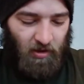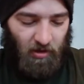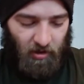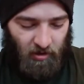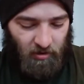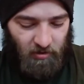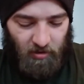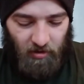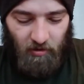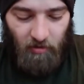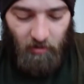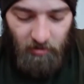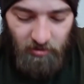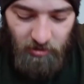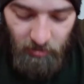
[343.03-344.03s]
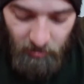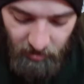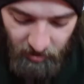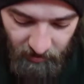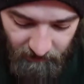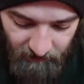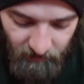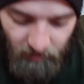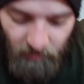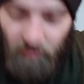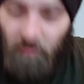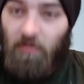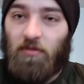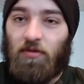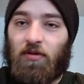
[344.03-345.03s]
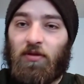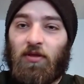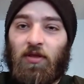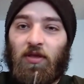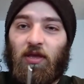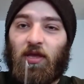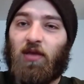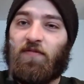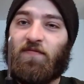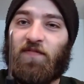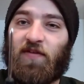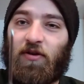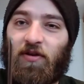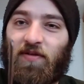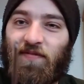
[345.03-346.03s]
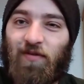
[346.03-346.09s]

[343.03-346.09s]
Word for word: And they also give you a very,